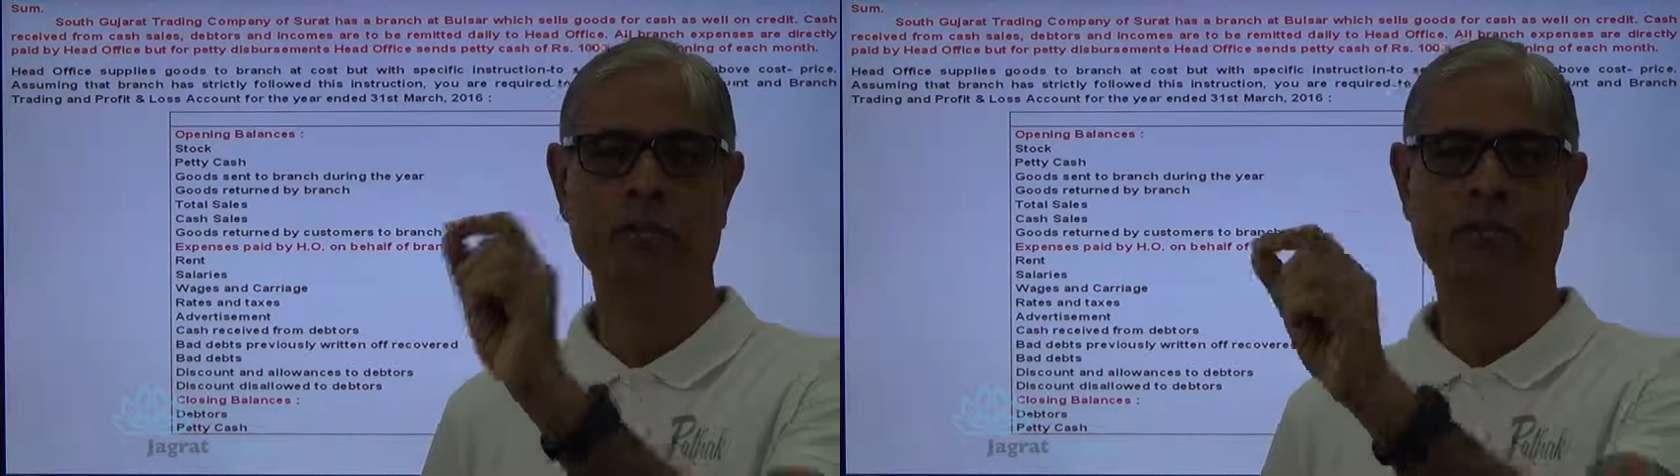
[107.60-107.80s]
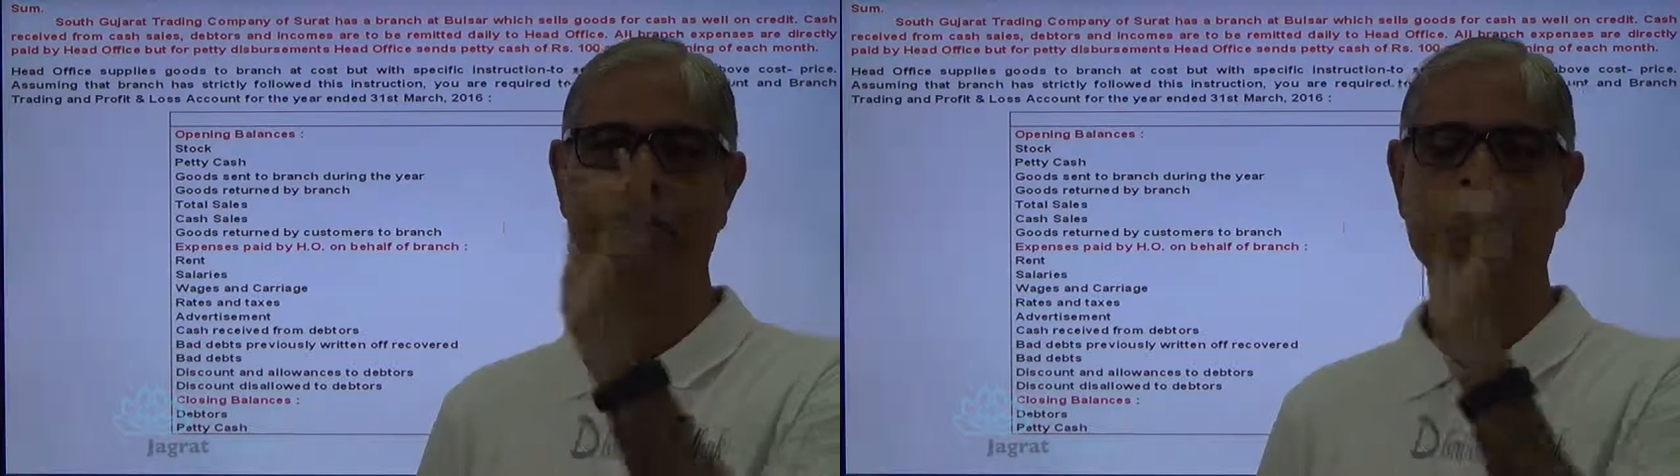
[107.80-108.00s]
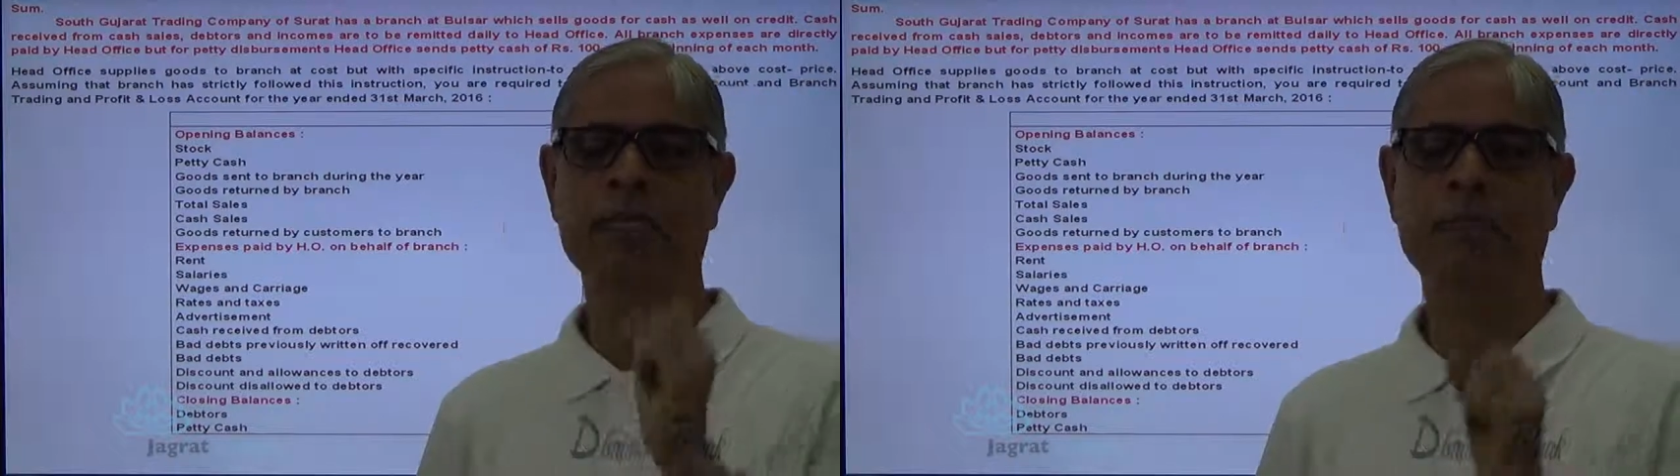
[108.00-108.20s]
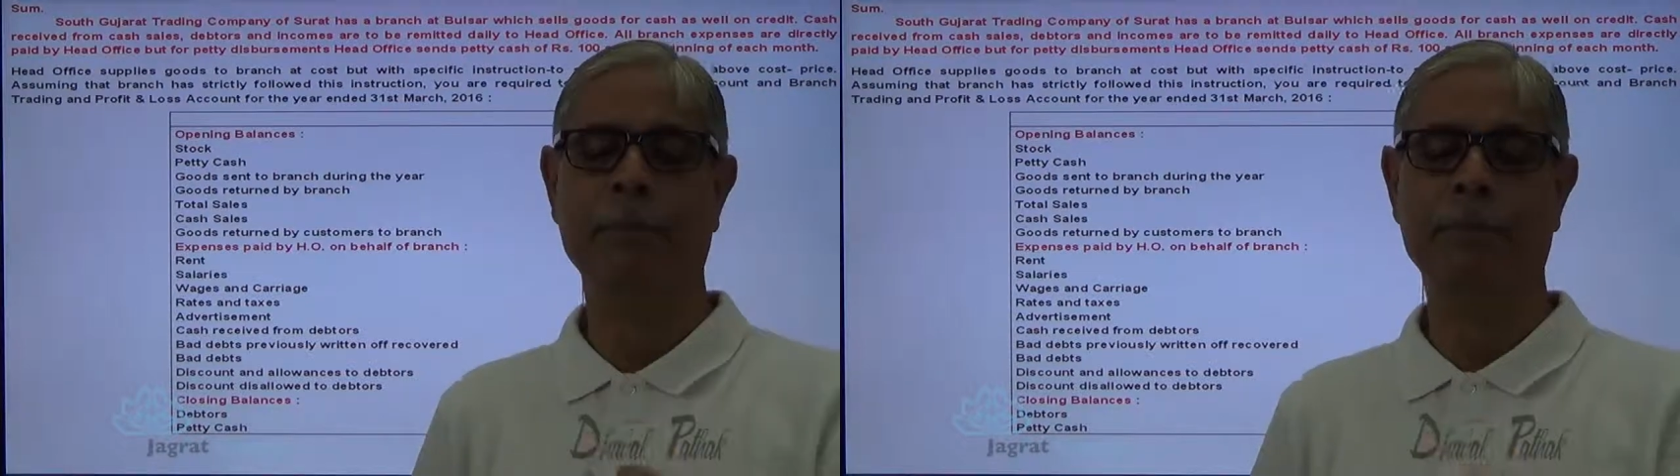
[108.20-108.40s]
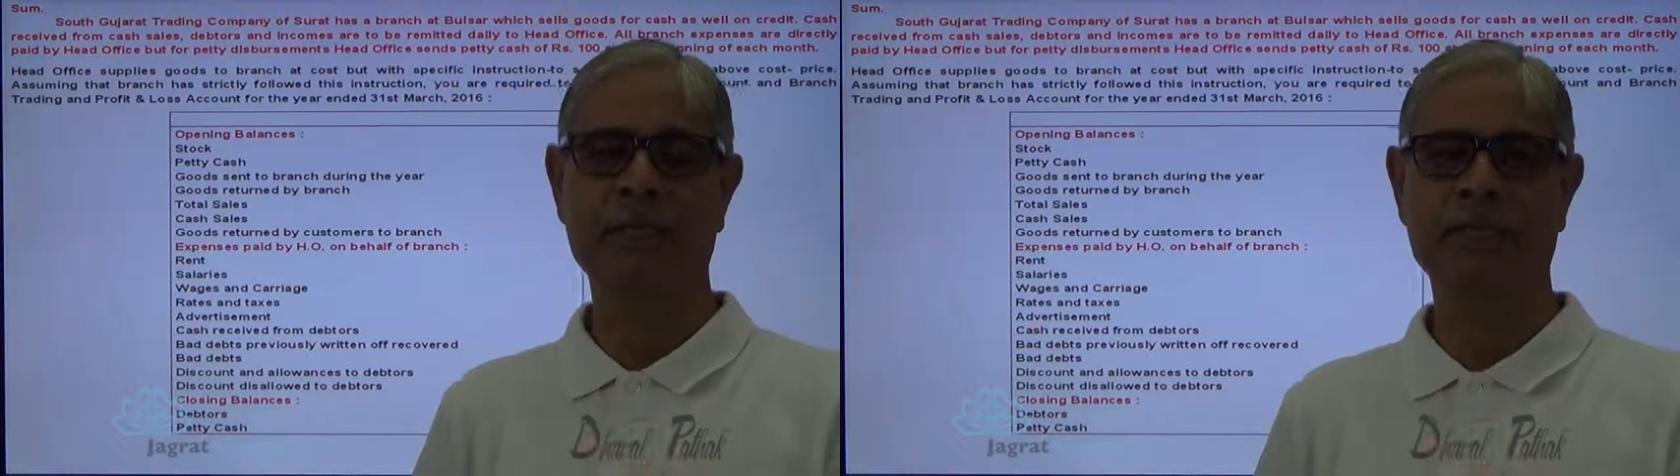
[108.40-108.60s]
at a
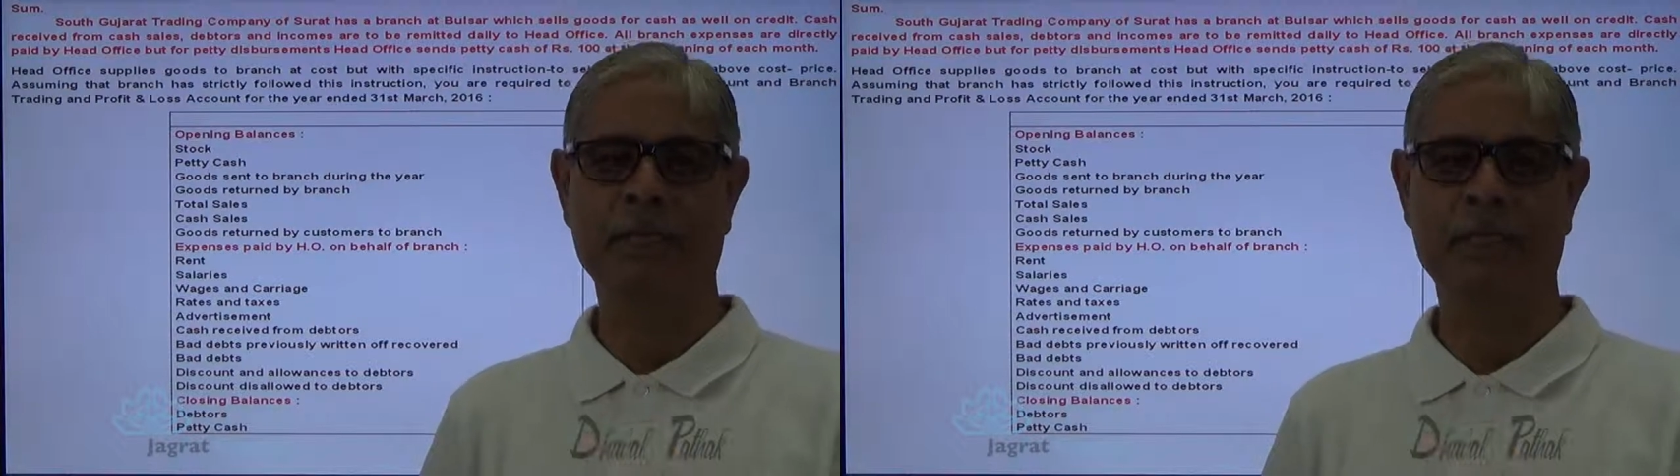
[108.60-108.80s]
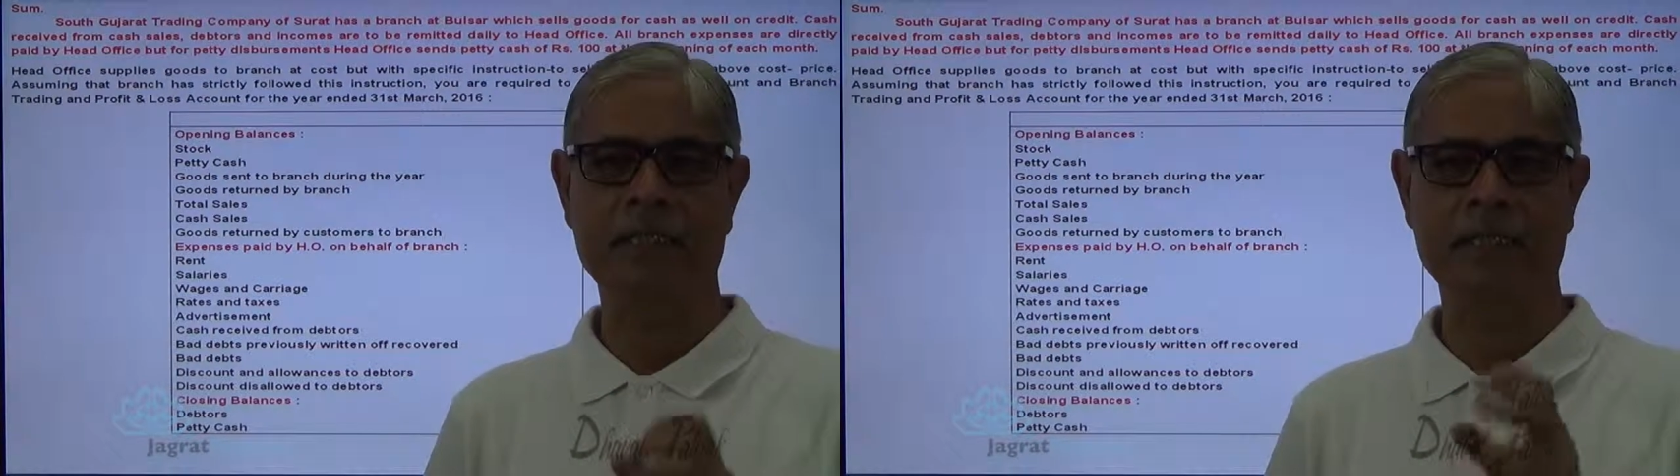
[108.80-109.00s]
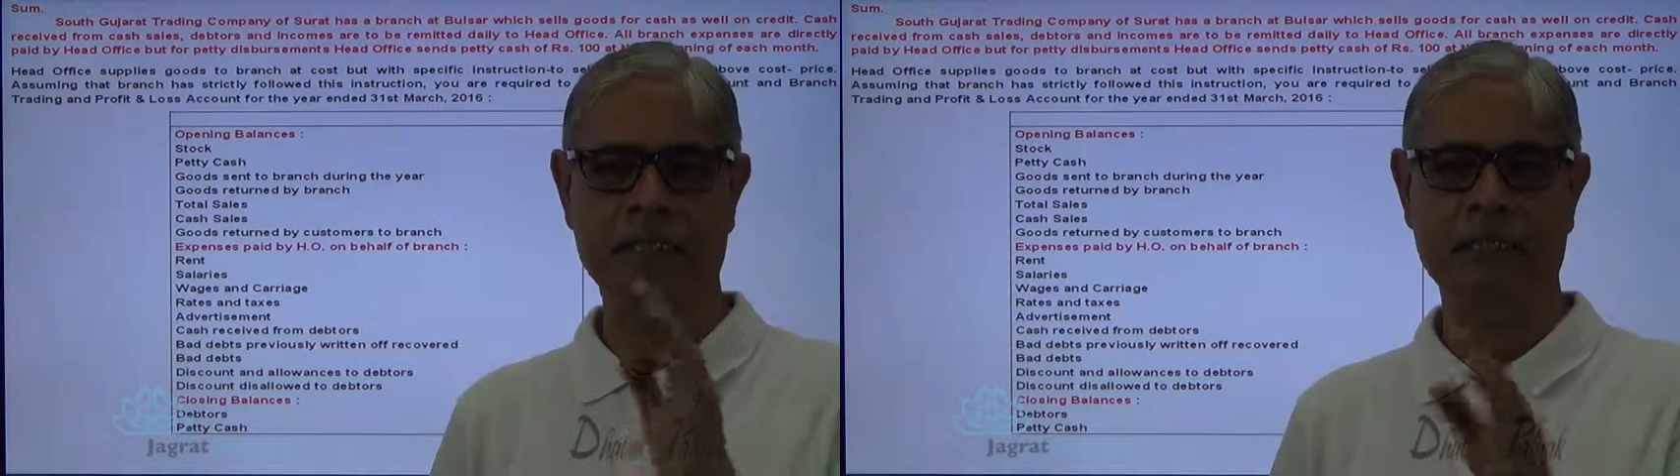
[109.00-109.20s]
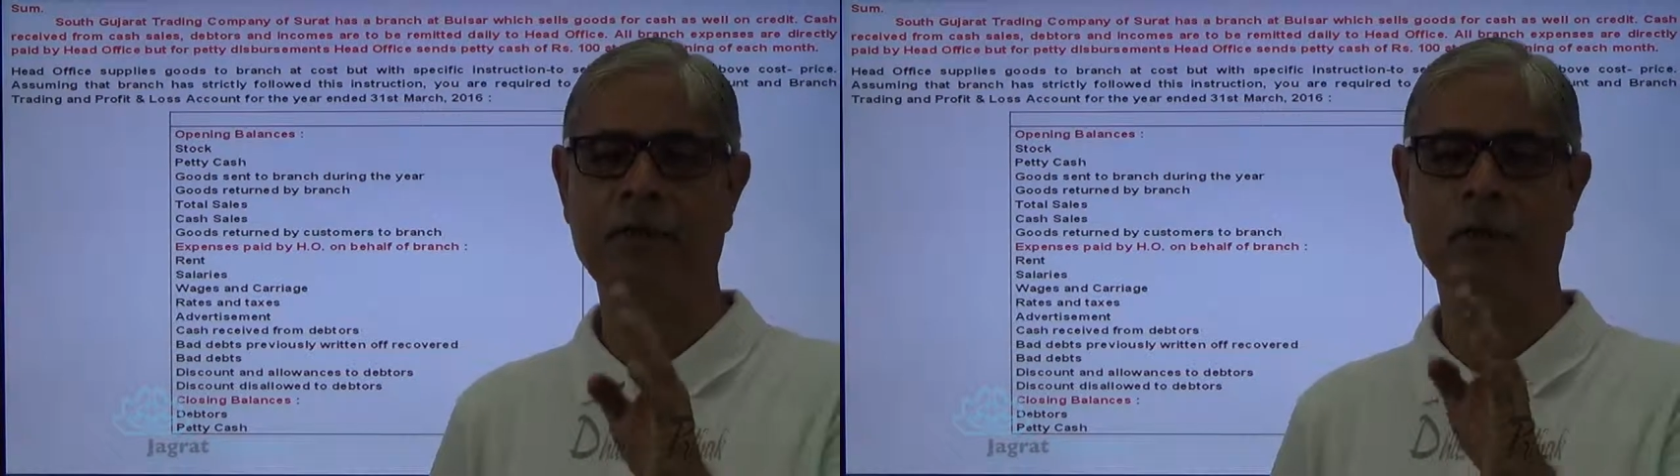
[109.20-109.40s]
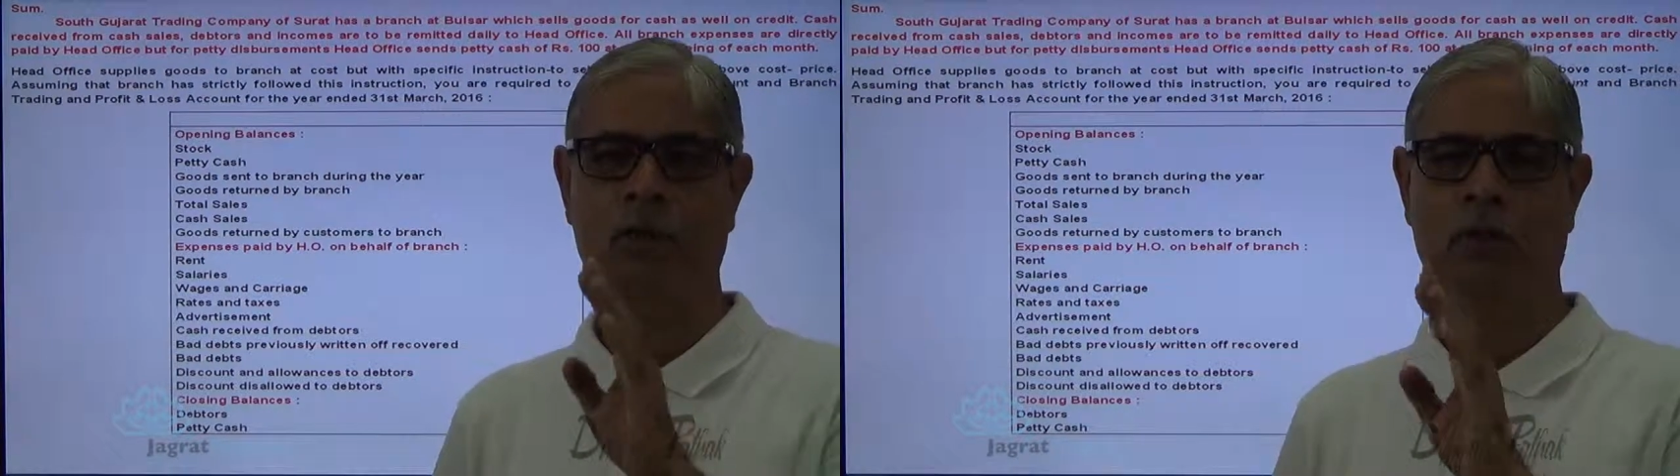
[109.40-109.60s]
specific percentage is
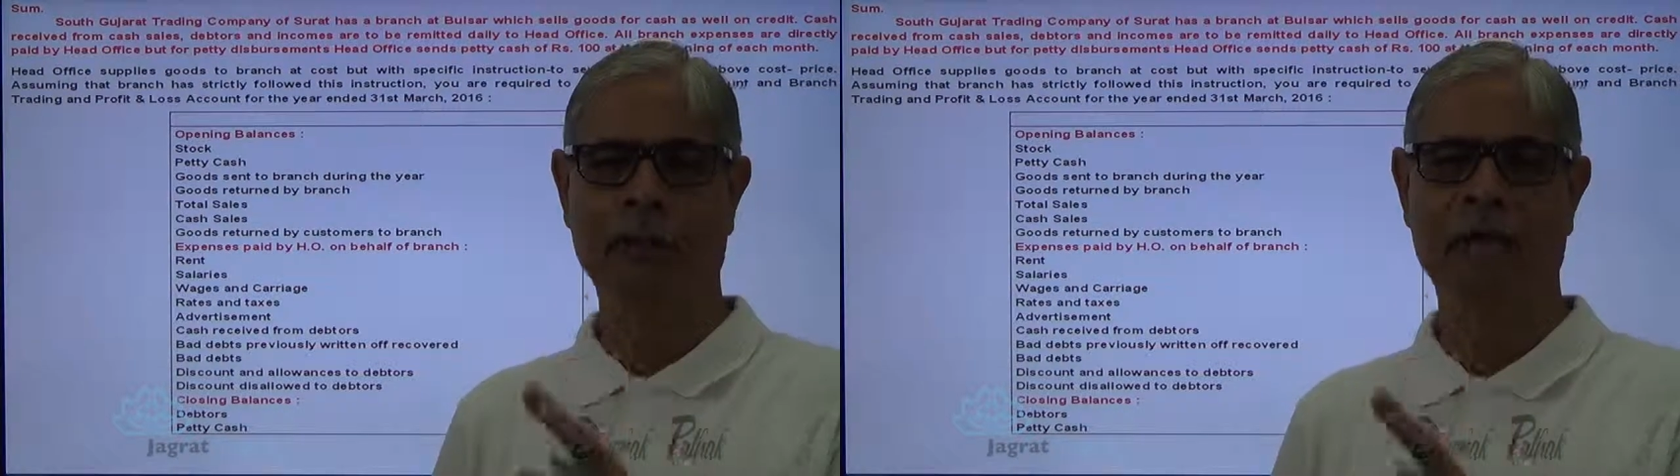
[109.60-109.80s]
given to the